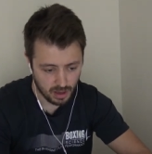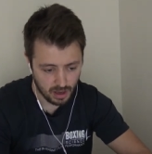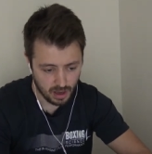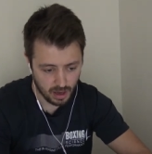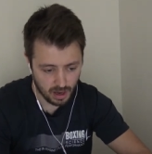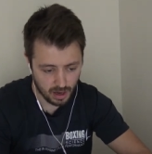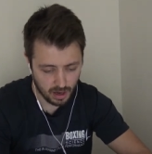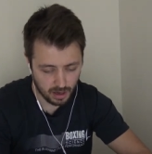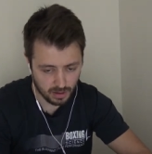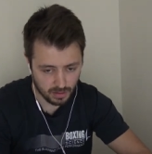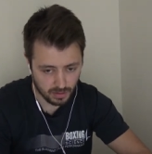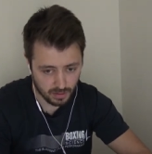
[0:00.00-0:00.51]

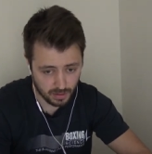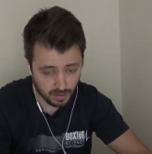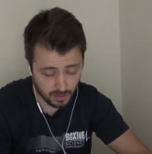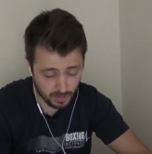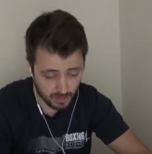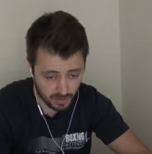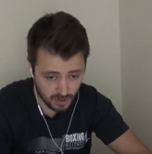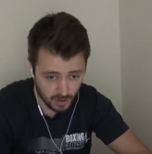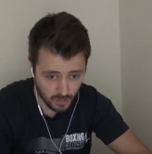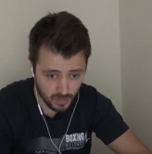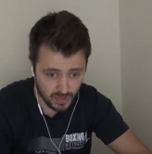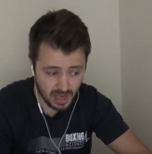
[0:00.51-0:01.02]
And
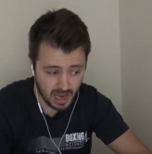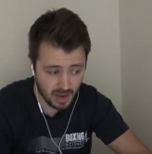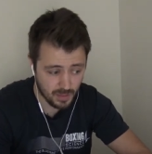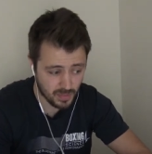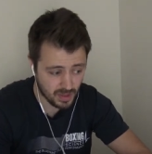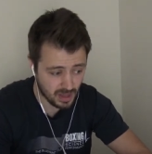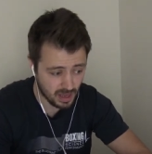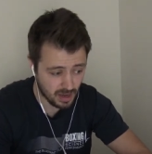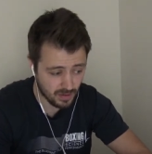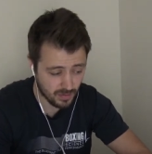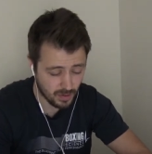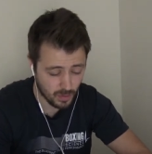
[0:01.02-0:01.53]

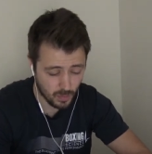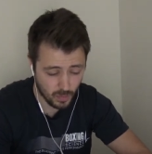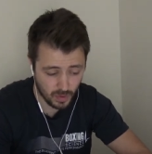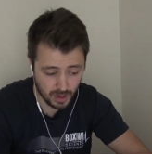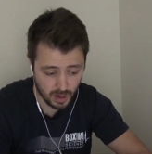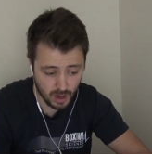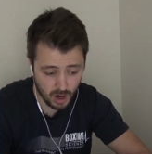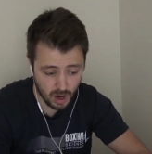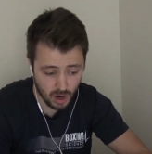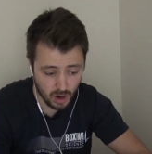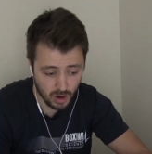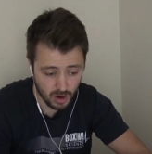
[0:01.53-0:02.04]
sometimes even we
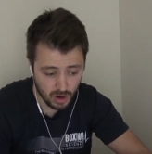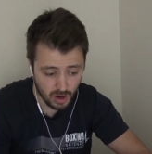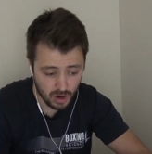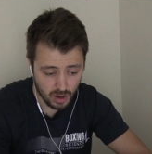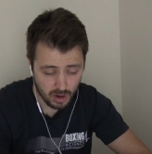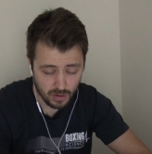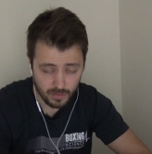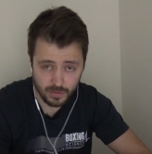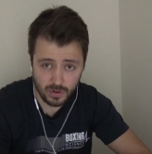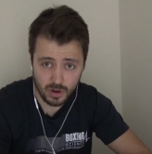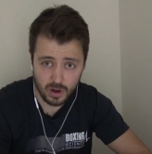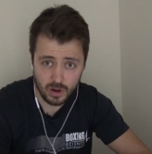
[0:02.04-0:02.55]
go
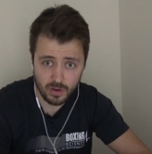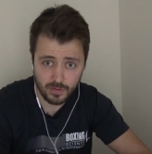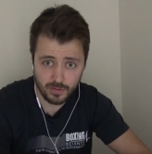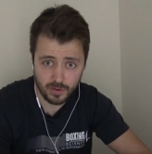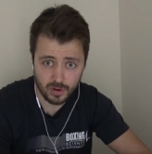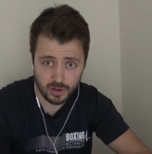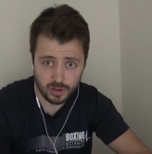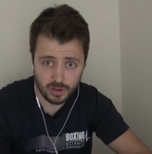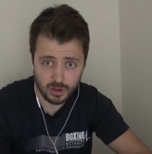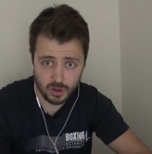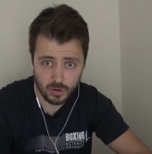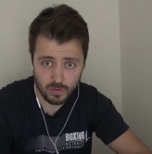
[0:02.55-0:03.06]
for,
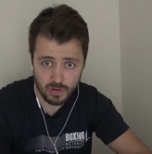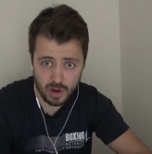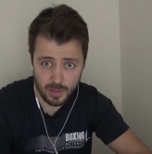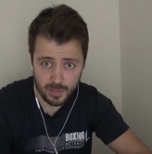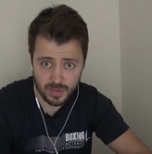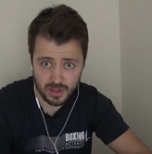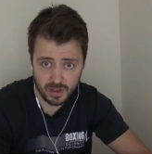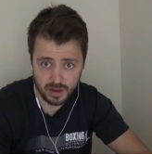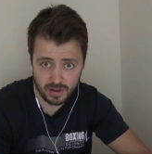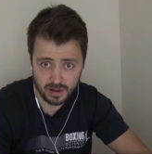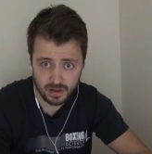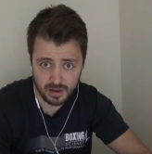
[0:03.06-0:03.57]
for two
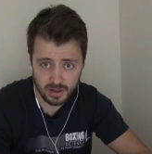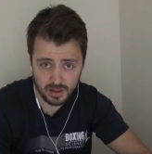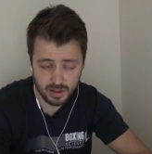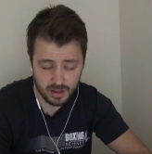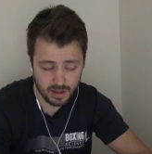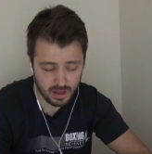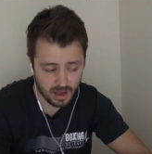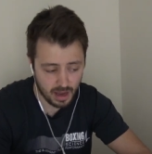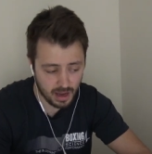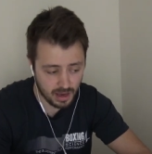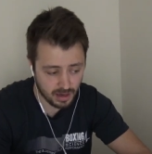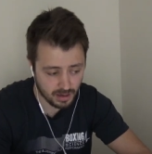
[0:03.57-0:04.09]

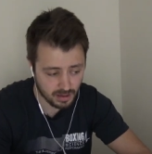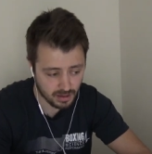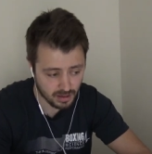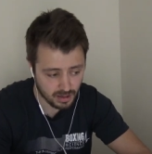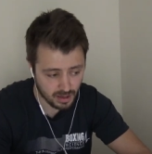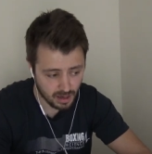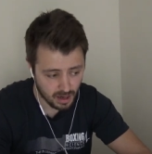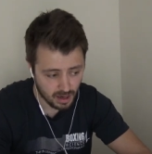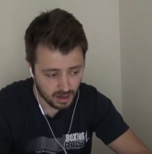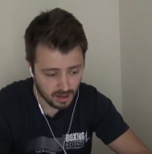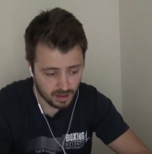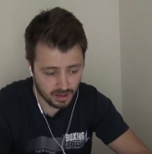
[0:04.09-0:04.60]
repetitions and
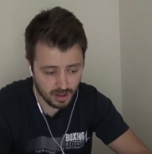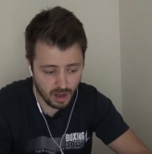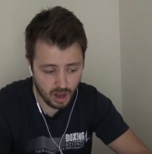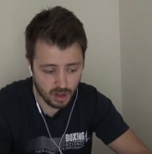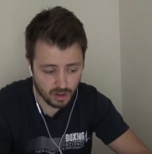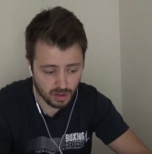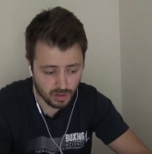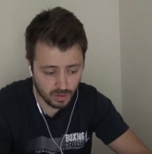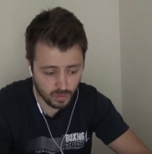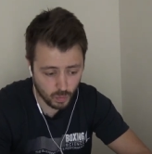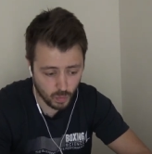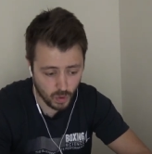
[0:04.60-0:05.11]

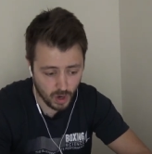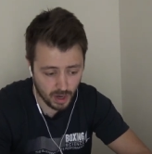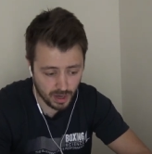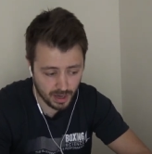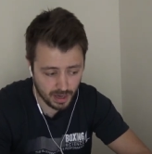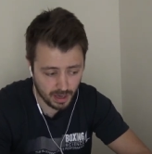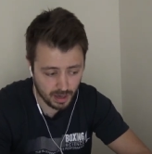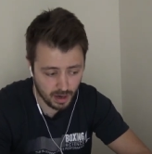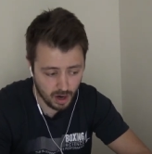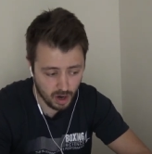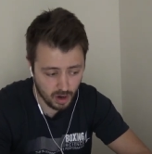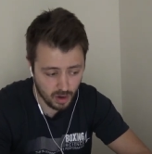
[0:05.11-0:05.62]
start
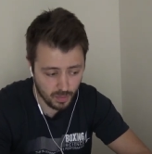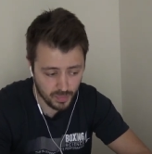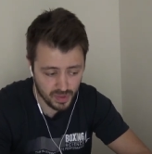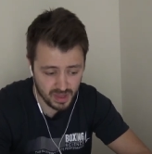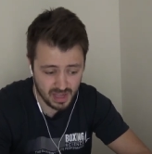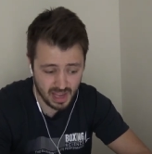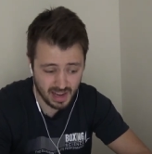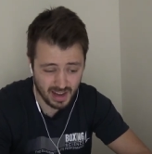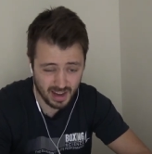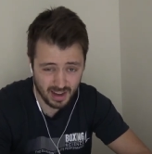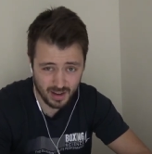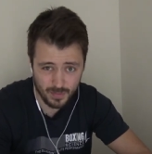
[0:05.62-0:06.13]
working on
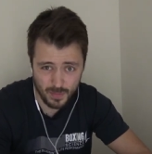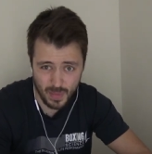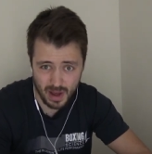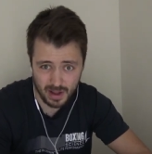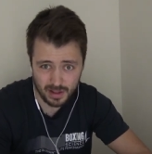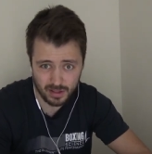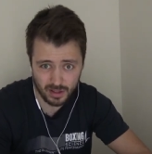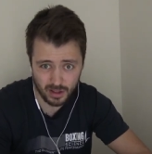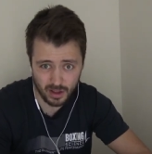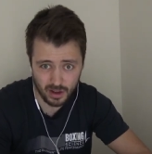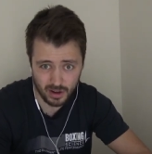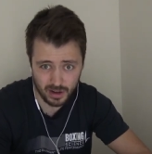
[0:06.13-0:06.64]
percentage
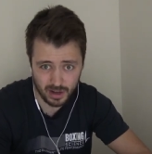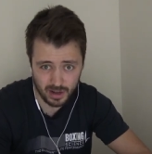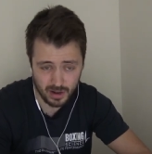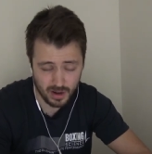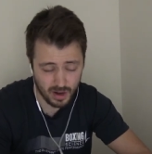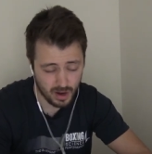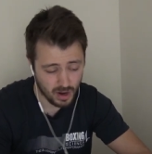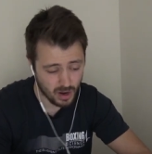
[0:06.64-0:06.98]
max loading,